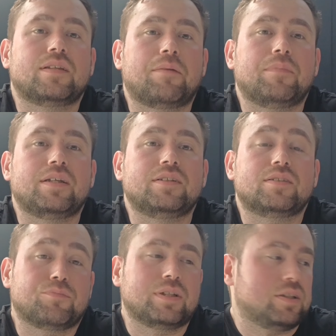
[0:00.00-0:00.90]
That means,
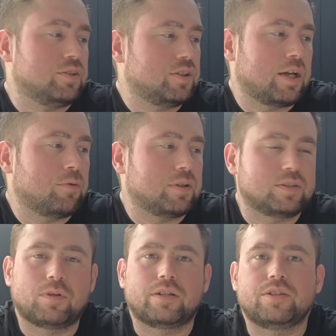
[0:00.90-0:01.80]
brilliant, you get a one-to-one,